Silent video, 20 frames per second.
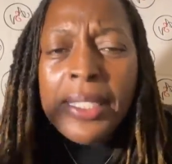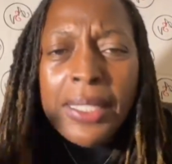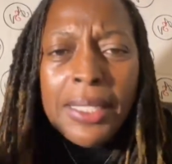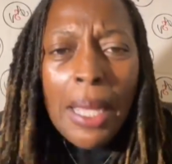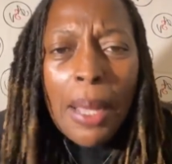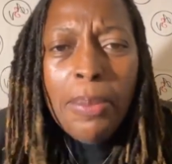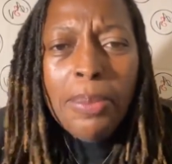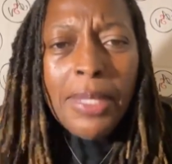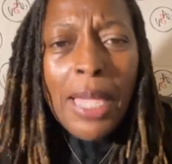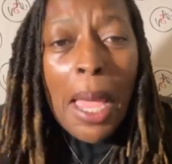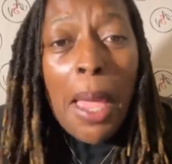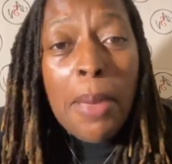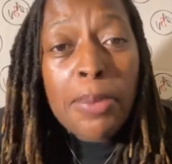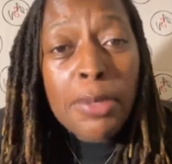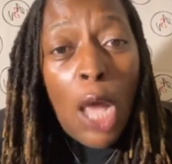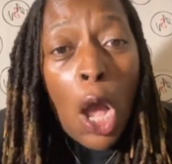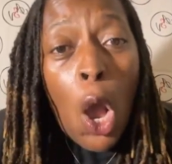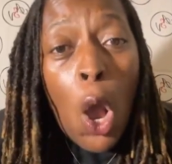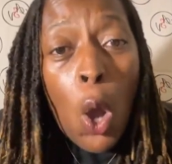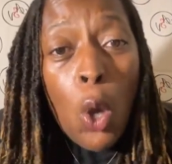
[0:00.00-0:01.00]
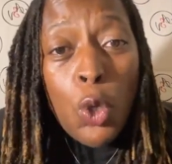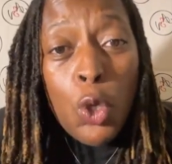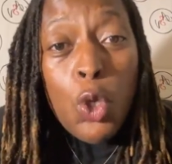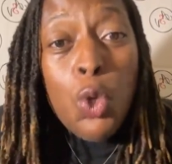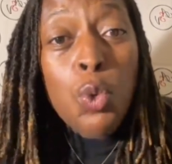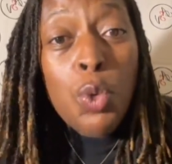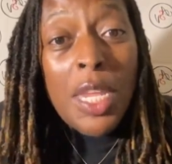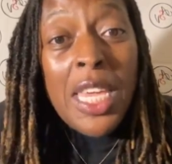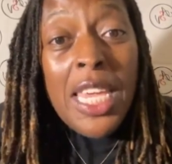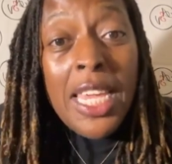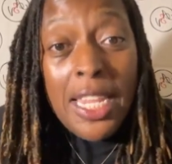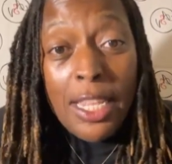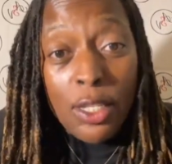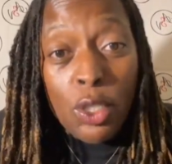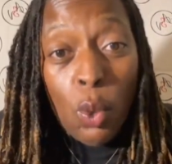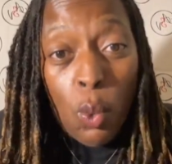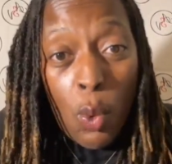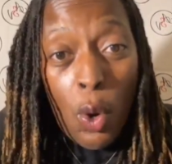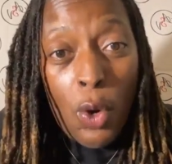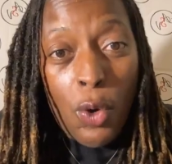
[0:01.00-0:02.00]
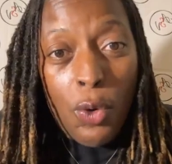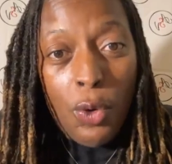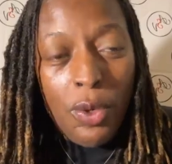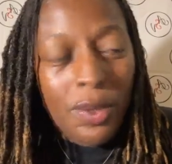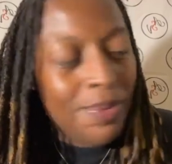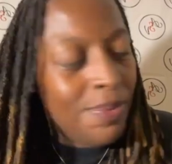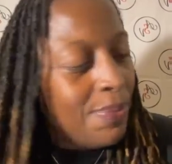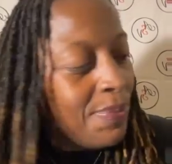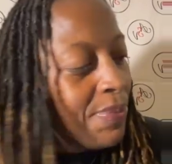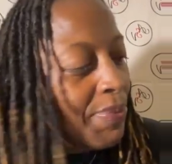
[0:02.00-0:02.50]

Sometimes all you need is a word.